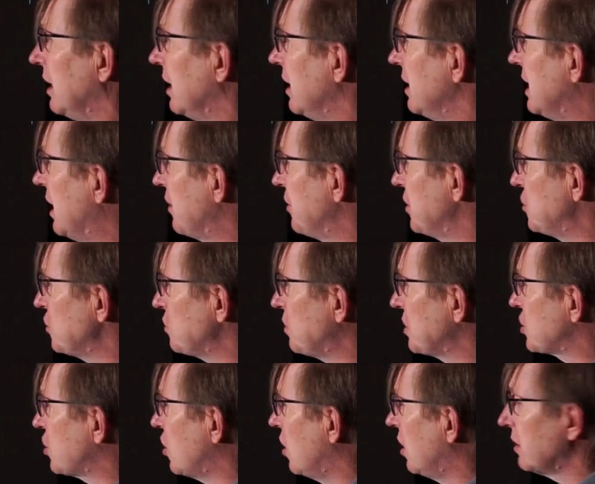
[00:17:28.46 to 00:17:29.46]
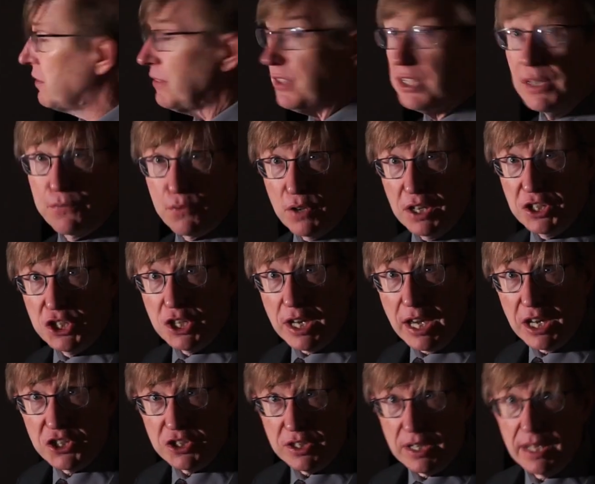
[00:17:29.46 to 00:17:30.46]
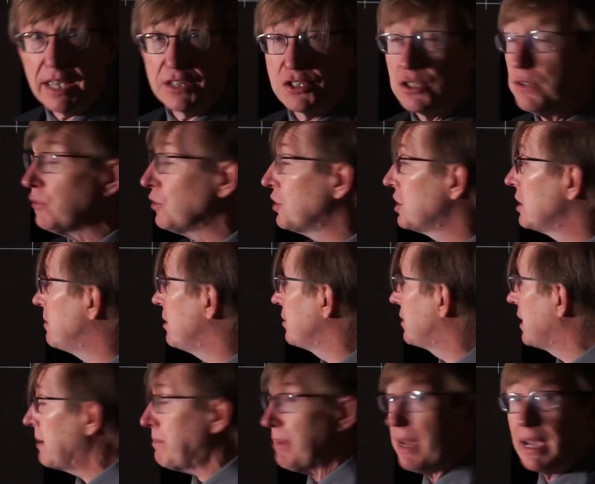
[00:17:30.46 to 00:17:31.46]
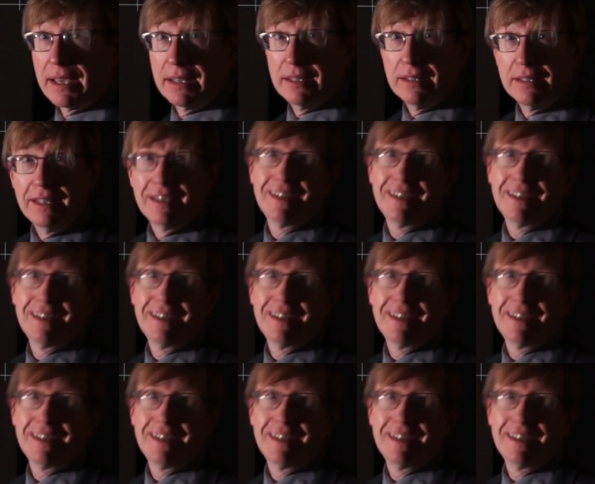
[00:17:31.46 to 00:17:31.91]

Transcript: Now, this is what's called differentiation. I guess you've learned about that back in